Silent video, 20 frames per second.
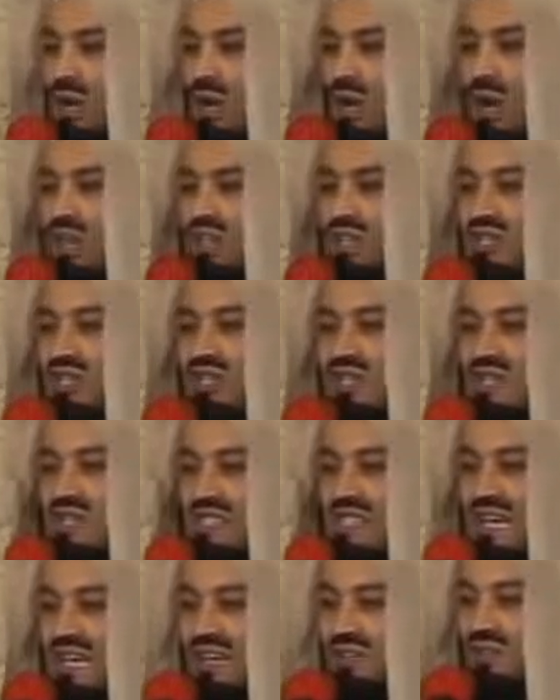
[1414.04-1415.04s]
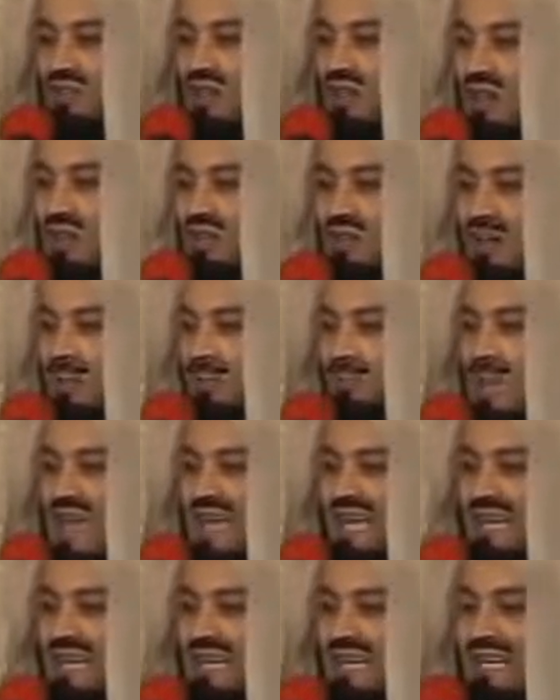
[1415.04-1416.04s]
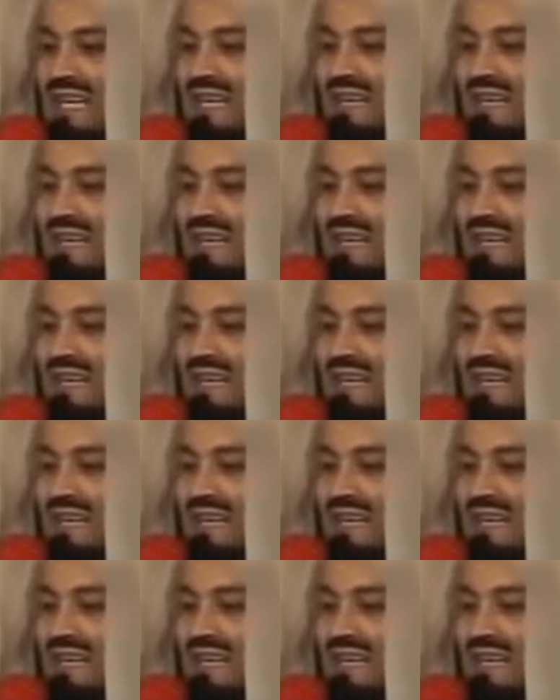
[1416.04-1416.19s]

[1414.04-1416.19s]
It lodged itself on the bank